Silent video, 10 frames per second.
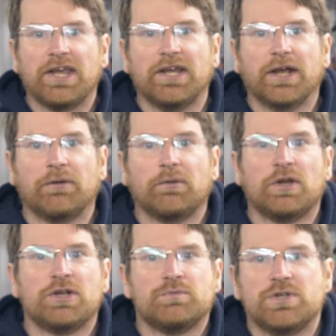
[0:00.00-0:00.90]
you know,
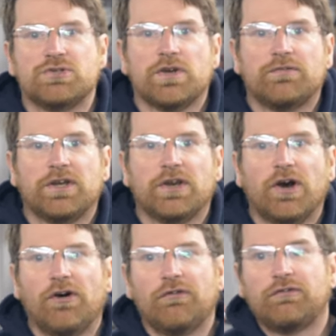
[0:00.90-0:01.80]
be drifting
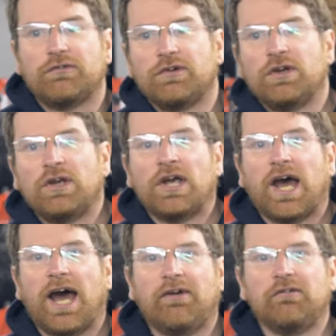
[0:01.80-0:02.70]
off,
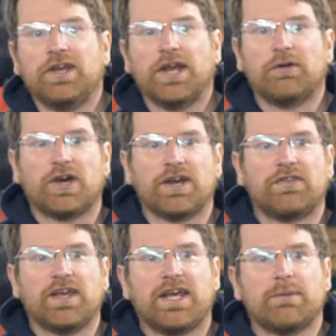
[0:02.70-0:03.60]
how, you know, kind of
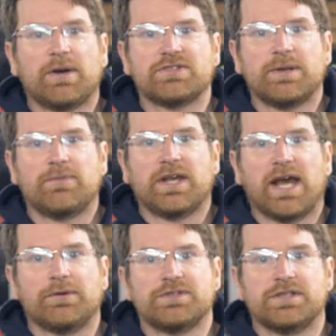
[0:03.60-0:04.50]
thinking about something
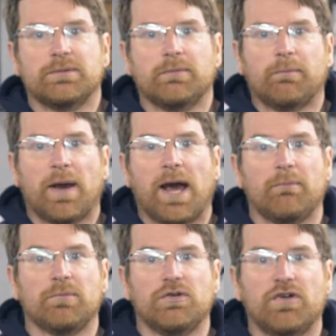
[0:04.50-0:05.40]
else and
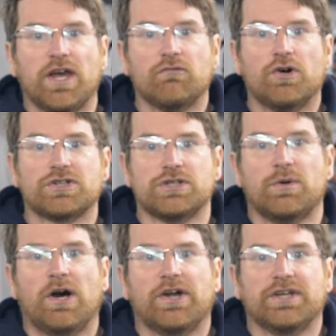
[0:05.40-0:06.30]
bam, you've hit a rock too
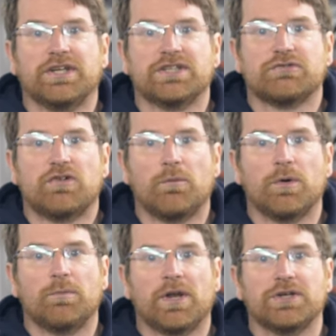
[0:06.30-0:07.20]
hard and it's a front
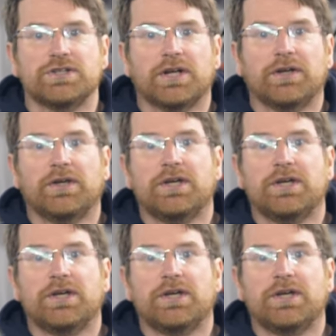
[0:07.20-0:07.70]
wheel puncher.